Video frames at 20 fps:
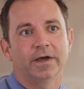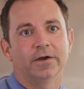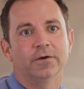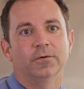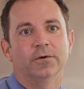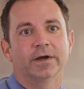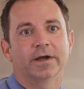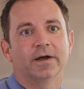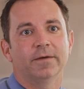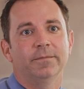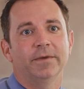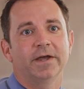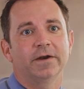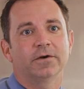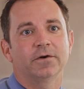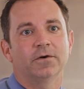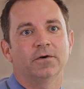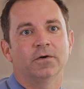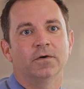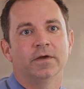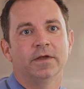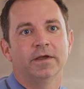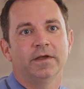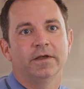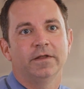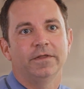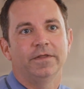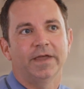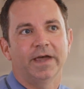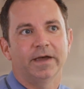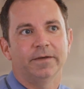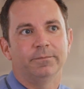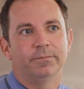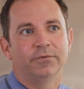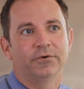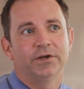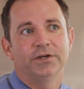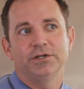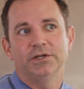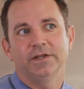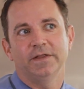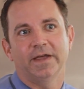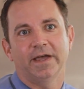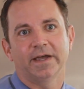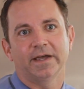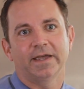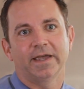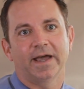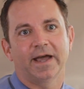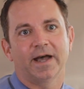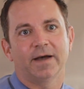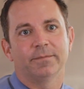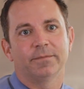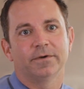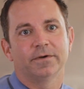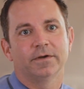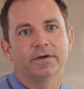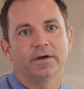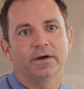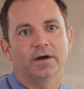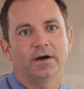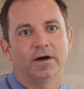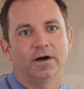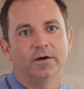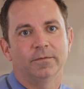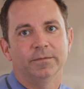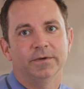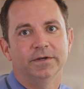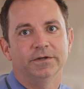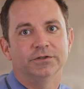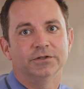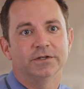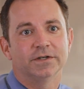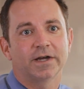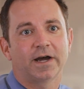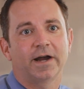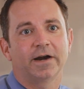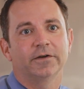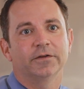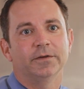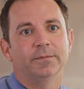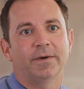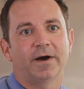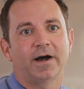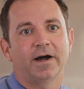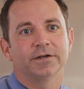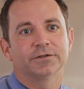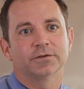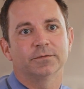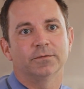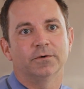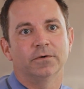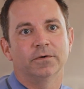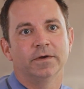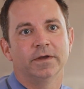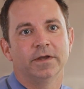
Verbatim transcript: at Oticon Medical that bridging that gap um, is entirely possible.